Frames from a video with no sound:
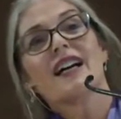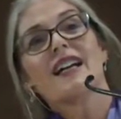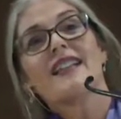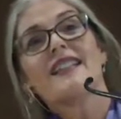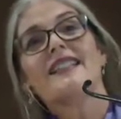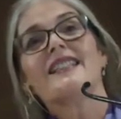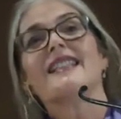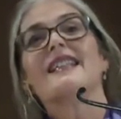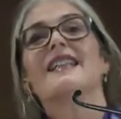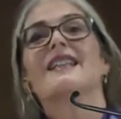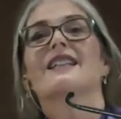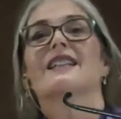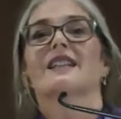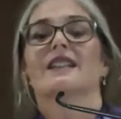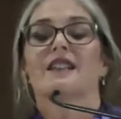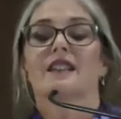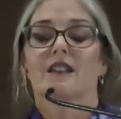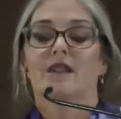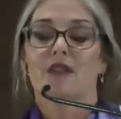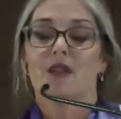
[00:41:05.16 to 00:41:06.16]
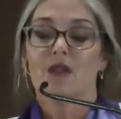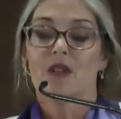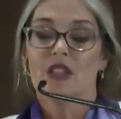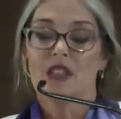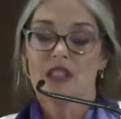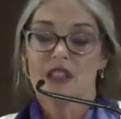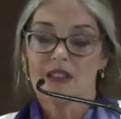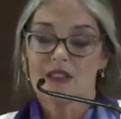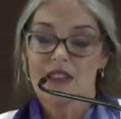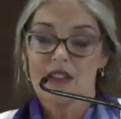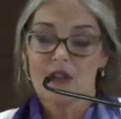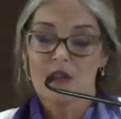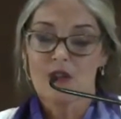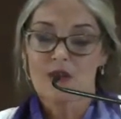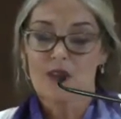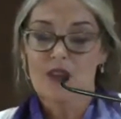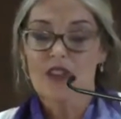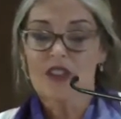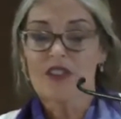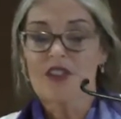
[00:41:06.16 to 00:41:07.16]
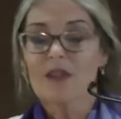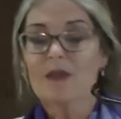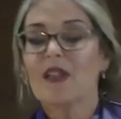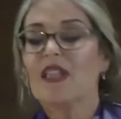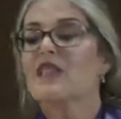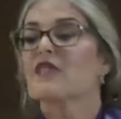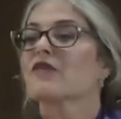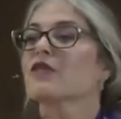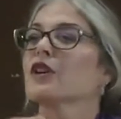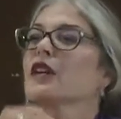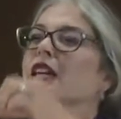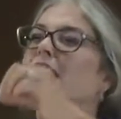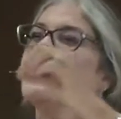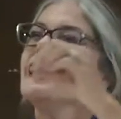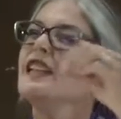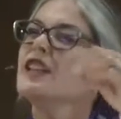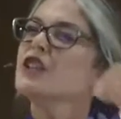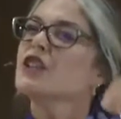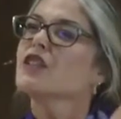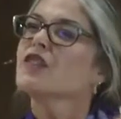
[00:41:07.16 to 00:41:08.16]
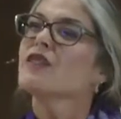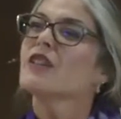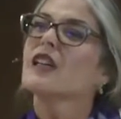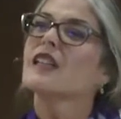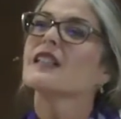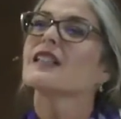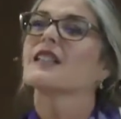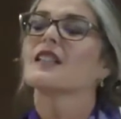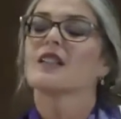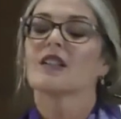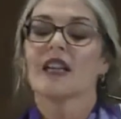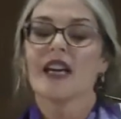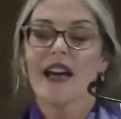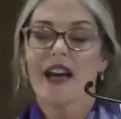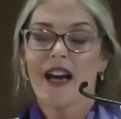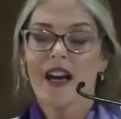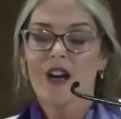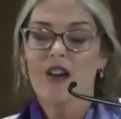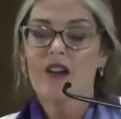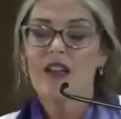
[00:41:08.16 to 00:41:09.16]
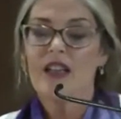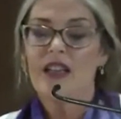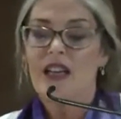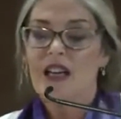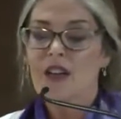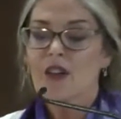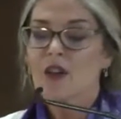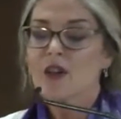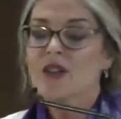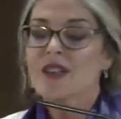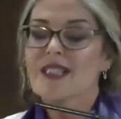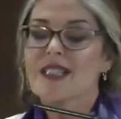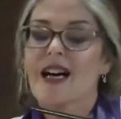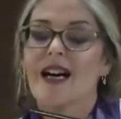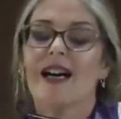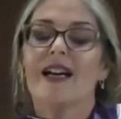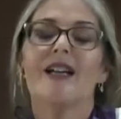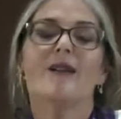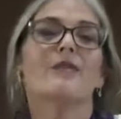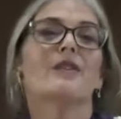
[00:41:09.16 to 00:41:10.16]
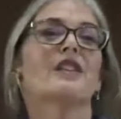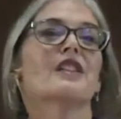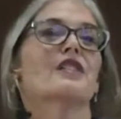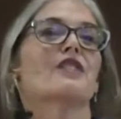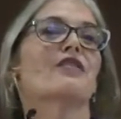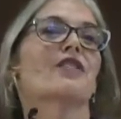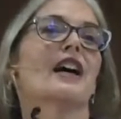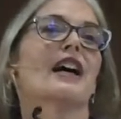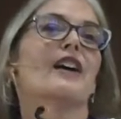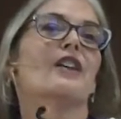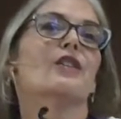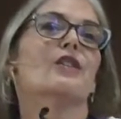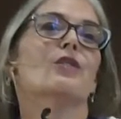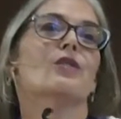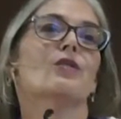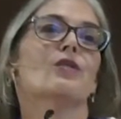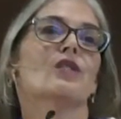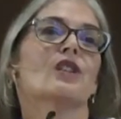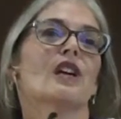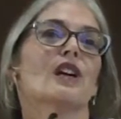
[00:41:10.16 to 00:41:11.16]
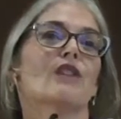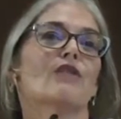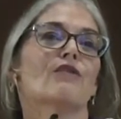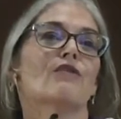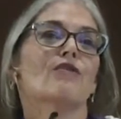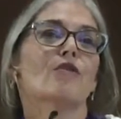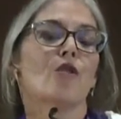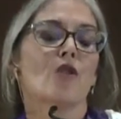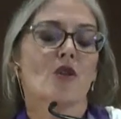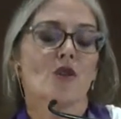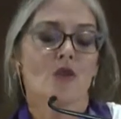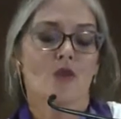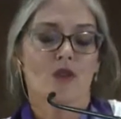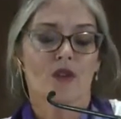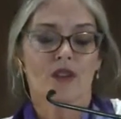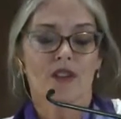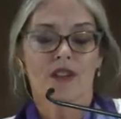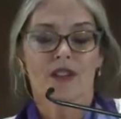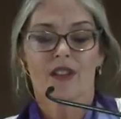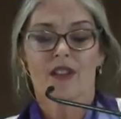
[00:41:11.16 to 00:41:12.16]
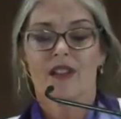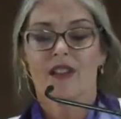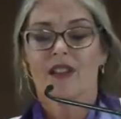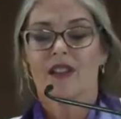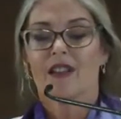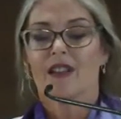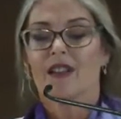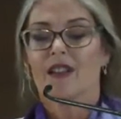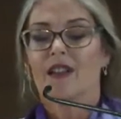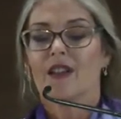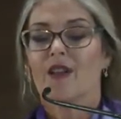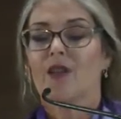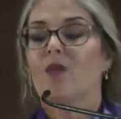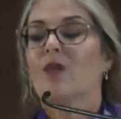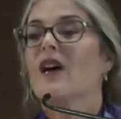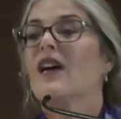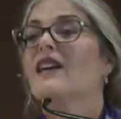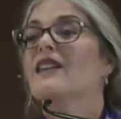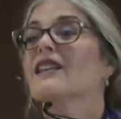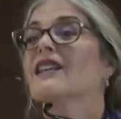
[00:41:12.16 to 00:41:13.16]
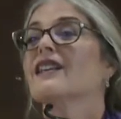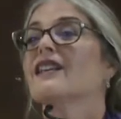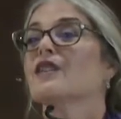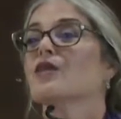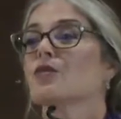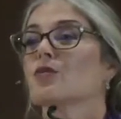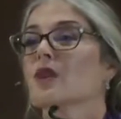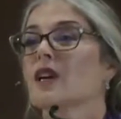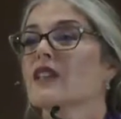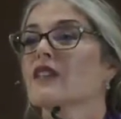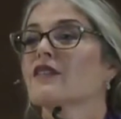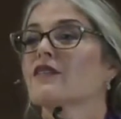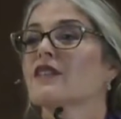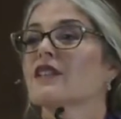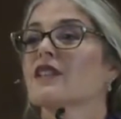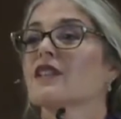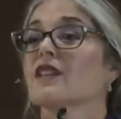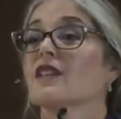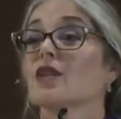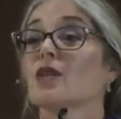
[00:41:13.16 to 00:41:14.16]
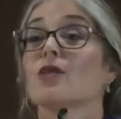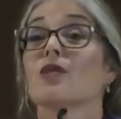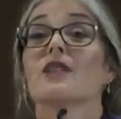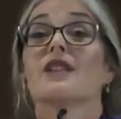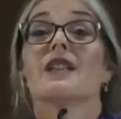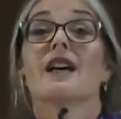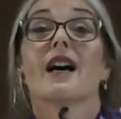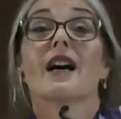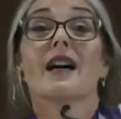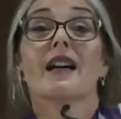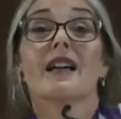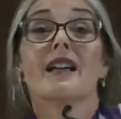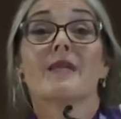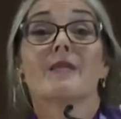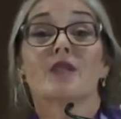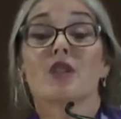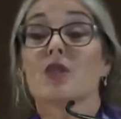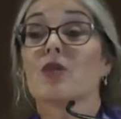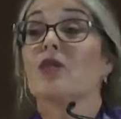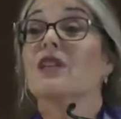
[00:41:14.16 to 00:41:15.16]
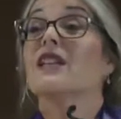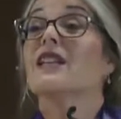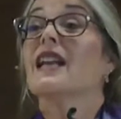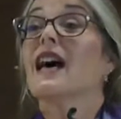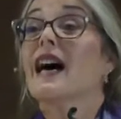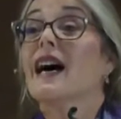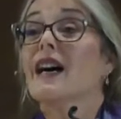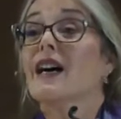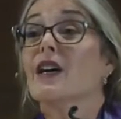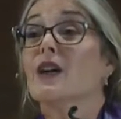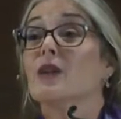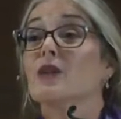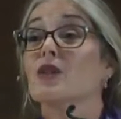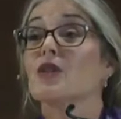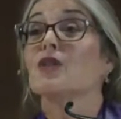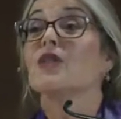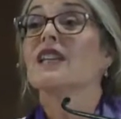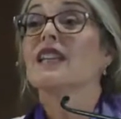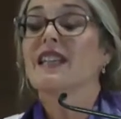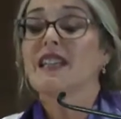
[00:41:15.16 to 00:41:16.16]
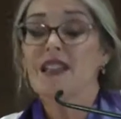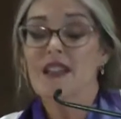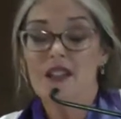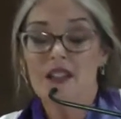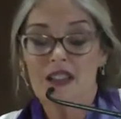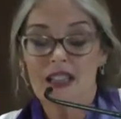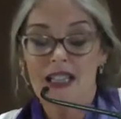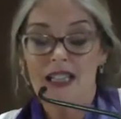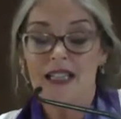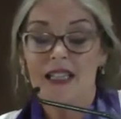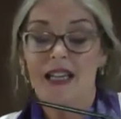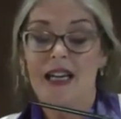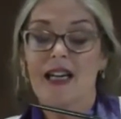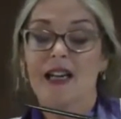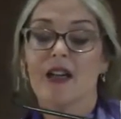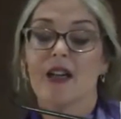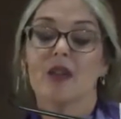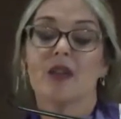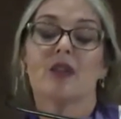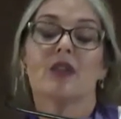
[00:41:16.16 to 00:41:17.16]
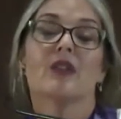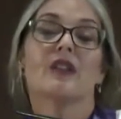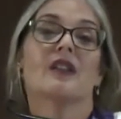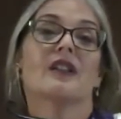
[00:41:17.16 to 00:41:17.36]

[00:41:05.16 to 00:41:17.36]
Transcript: idea of Unitarian Universalism is for each of us to carry those timeless values forward in a way that is relevant to the times, to the now, to the here and now,